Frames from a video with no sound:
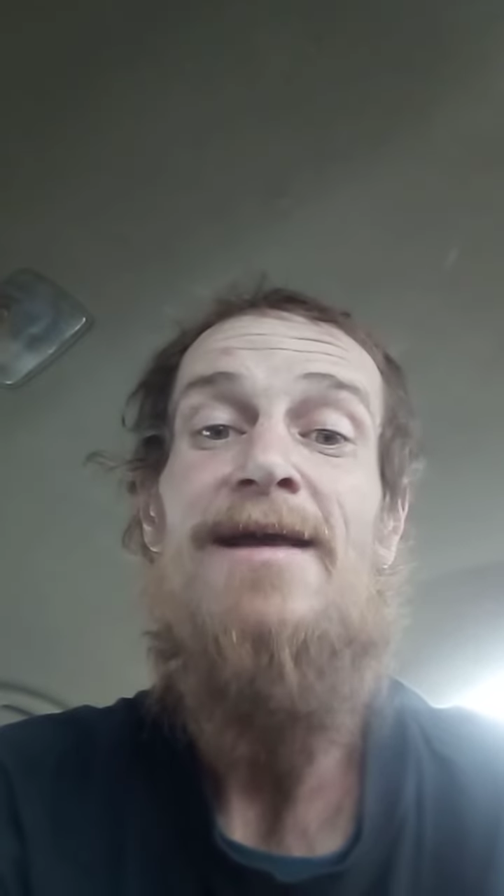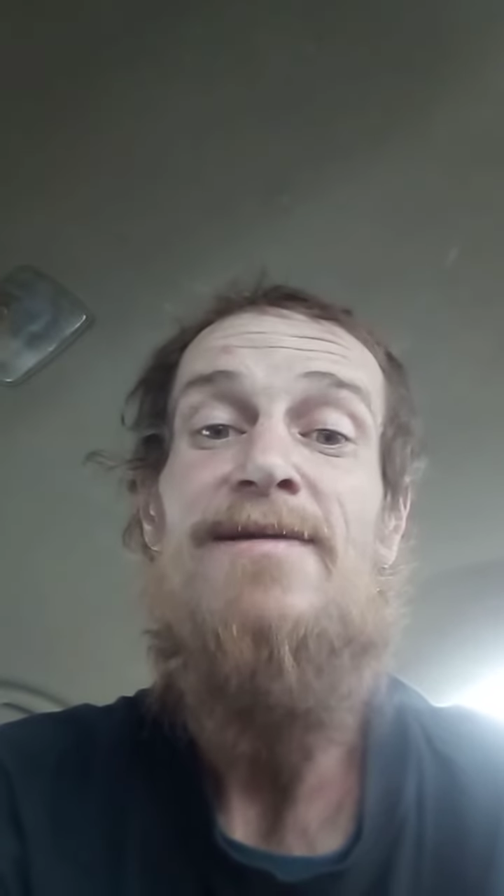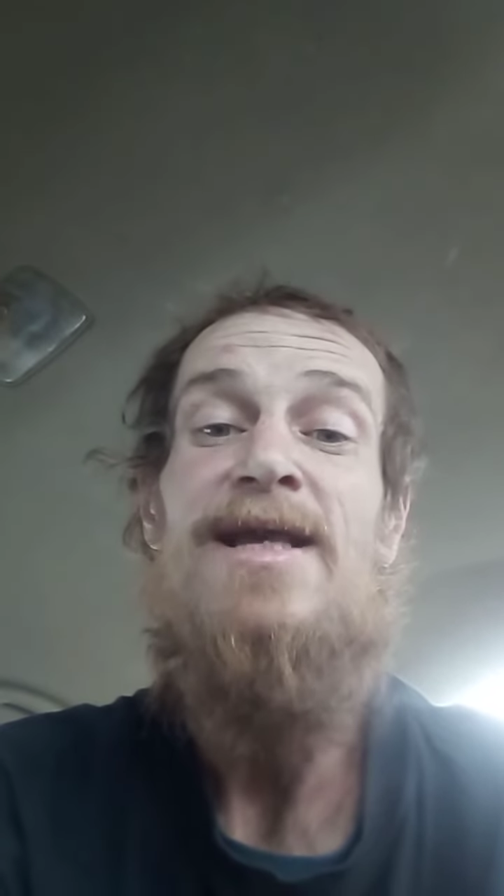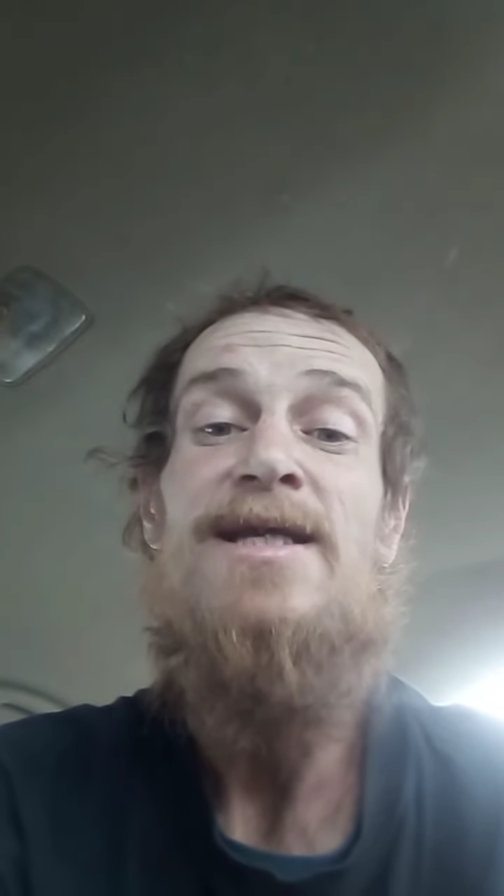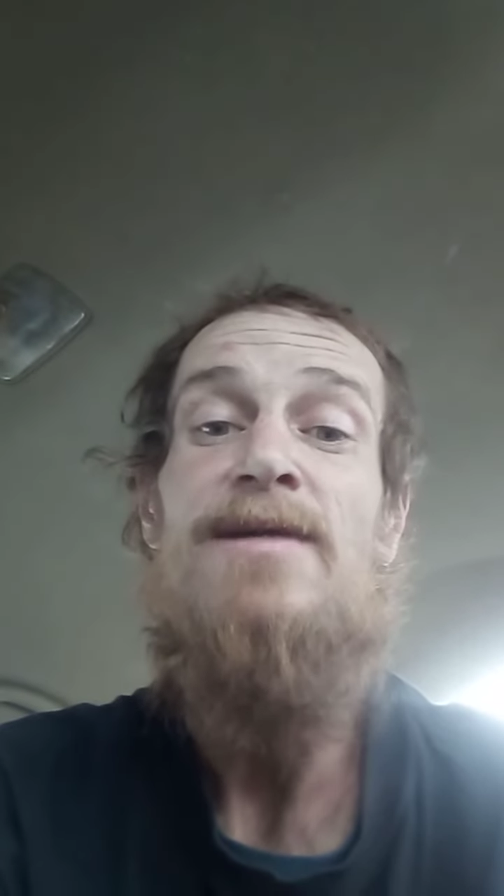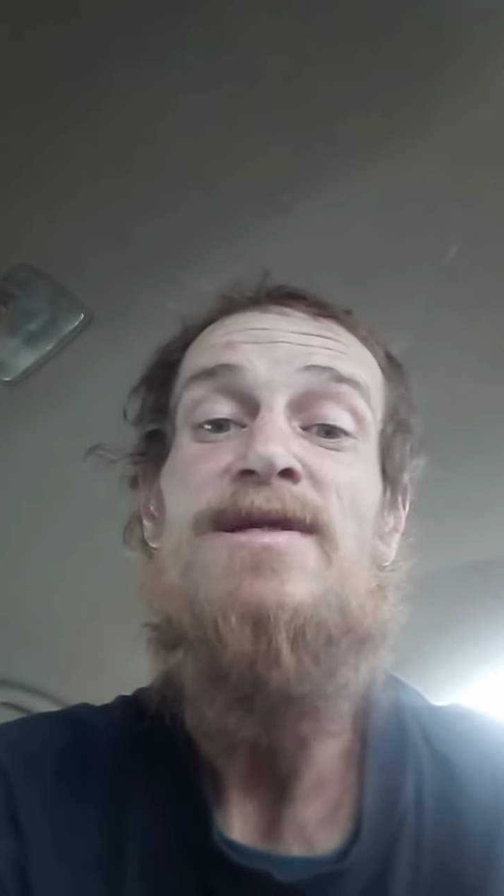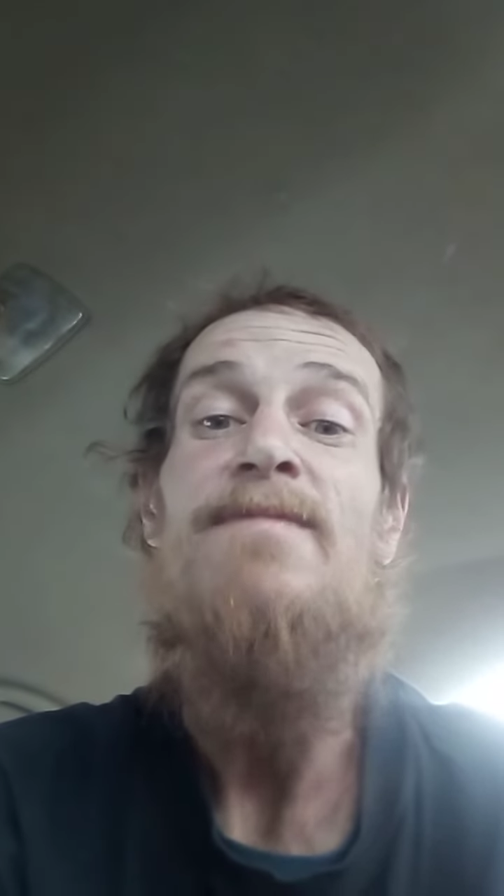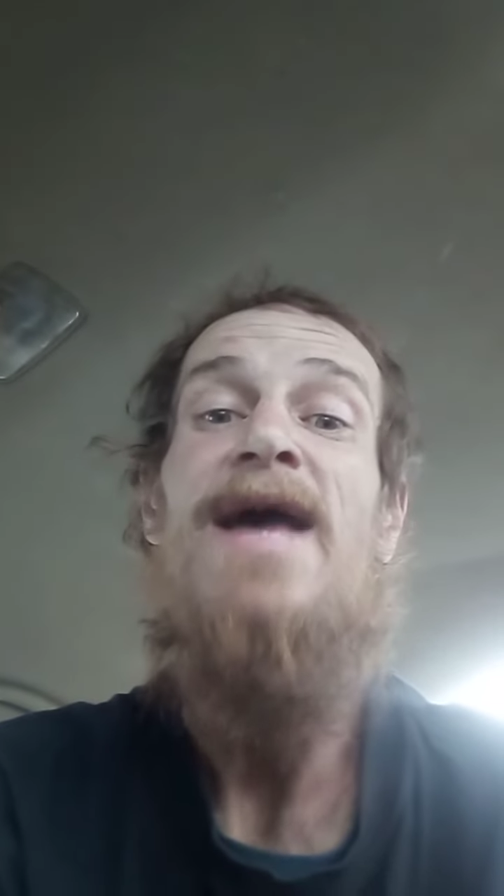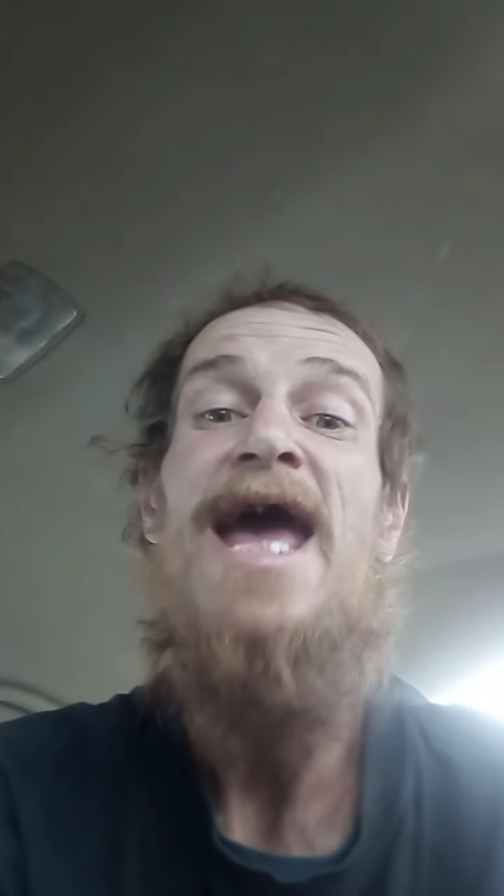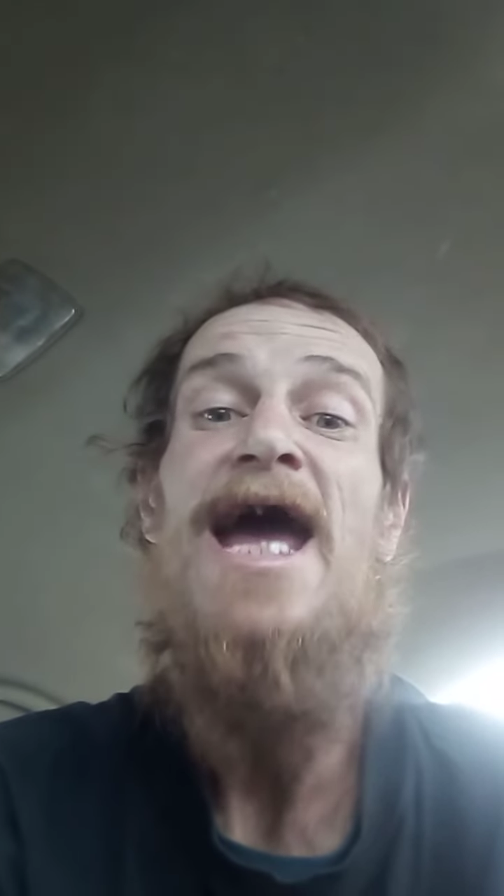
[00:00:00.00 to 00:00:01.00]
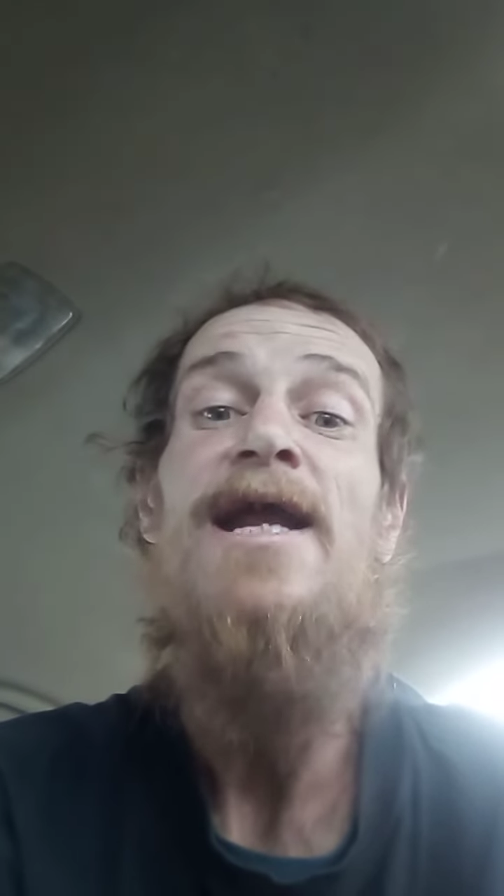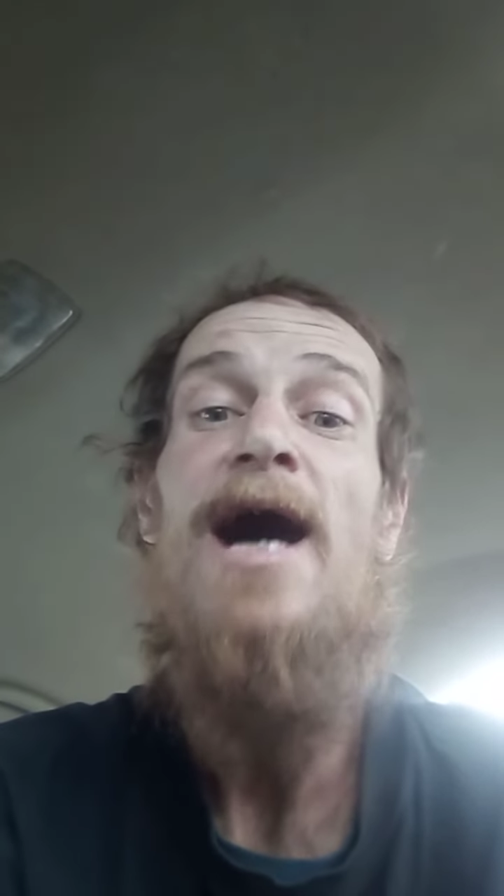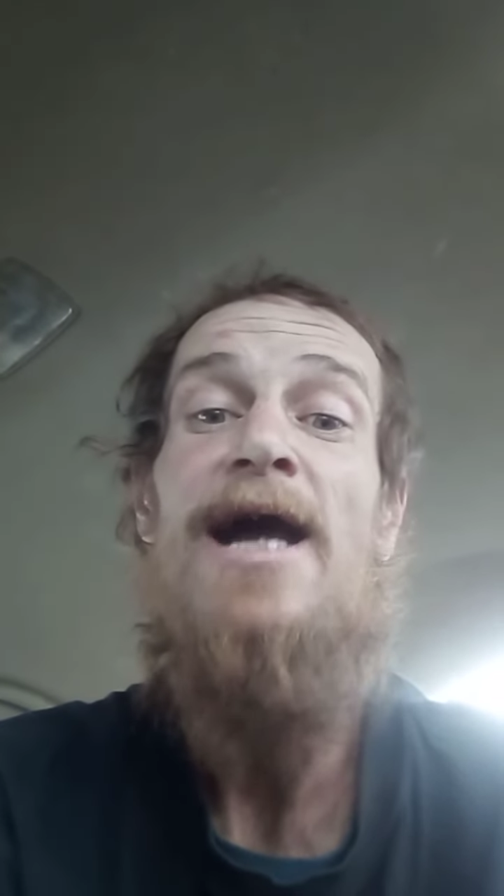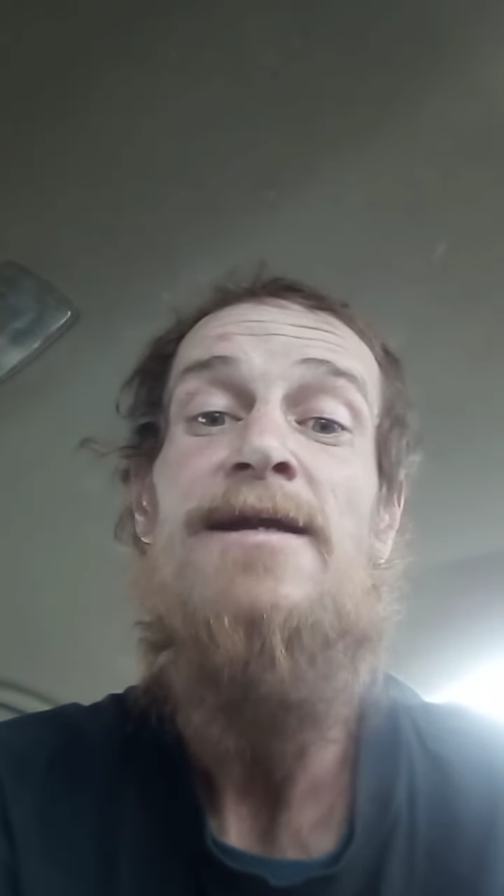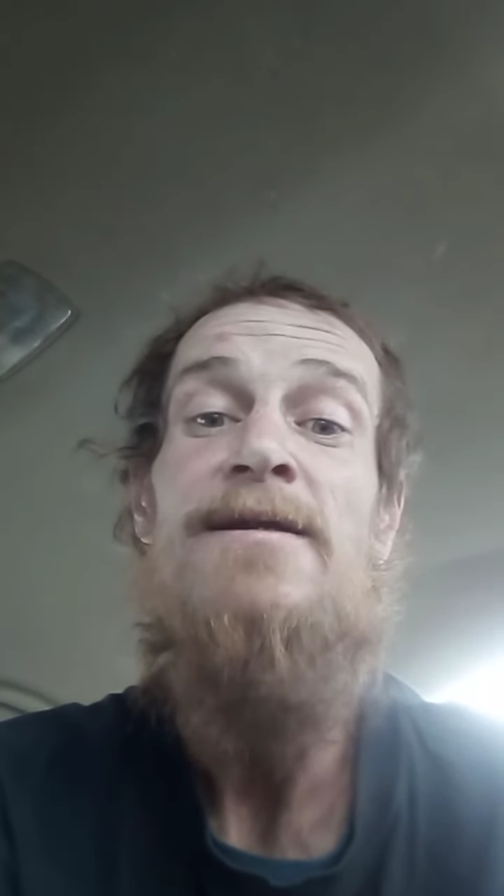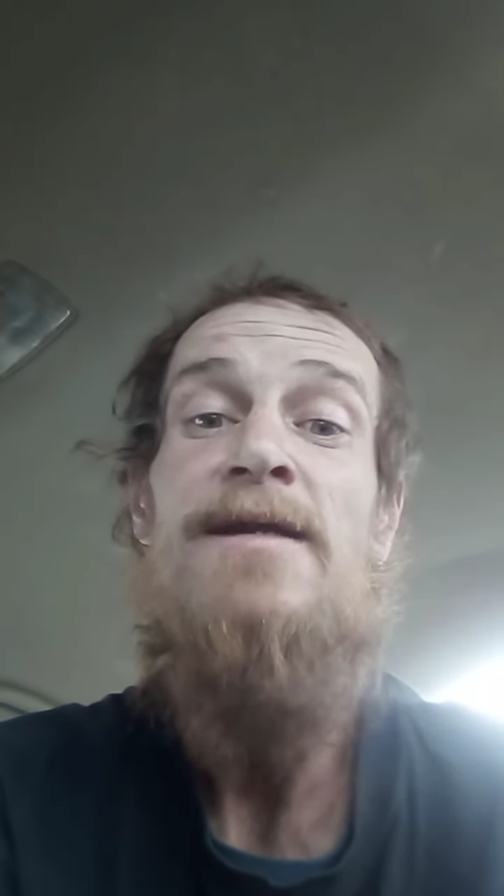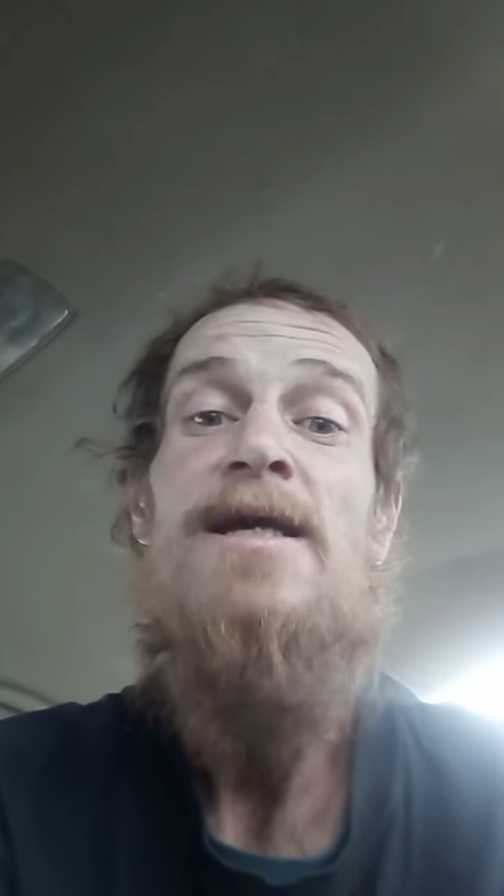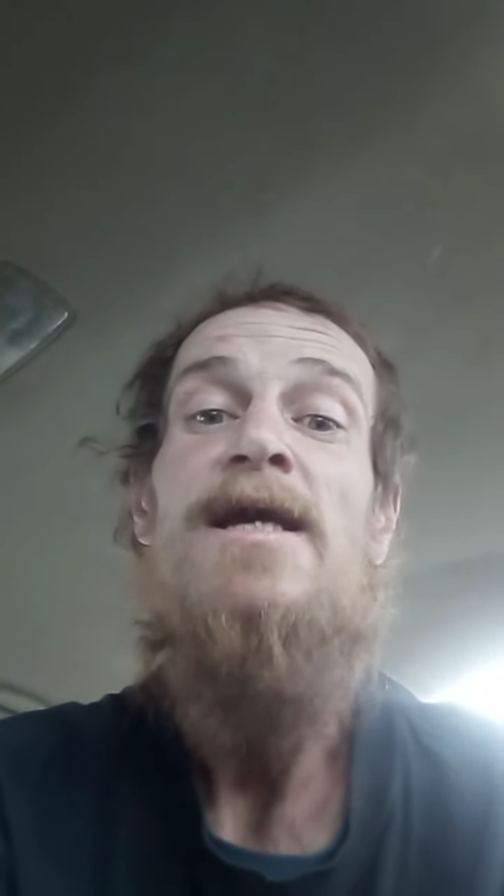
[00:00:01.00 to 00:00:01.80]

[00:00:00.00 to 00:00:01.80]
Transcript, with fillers: these are some head hunting,